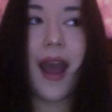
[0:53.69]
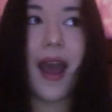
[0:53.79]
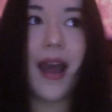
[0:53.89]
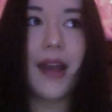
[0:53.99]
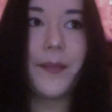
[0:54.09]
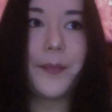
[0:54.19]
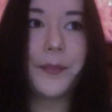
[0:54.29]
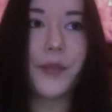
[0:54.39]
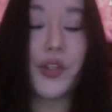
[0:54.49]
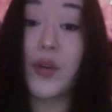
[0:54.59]
And
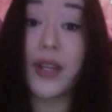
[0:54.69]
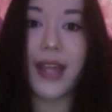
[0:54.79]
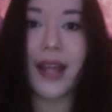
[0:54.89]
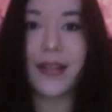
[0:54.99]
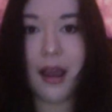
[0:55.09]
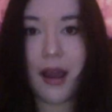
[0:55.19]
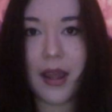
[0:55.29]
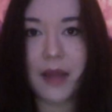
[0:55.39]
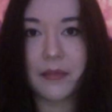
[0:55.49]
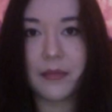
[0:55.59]
during that
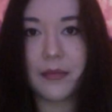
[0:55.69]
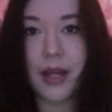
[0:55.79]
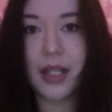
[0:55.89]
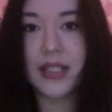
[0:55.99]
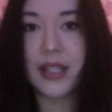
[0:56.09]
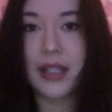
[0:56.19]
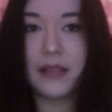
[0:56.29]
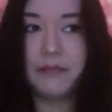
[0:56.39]
time, I decided,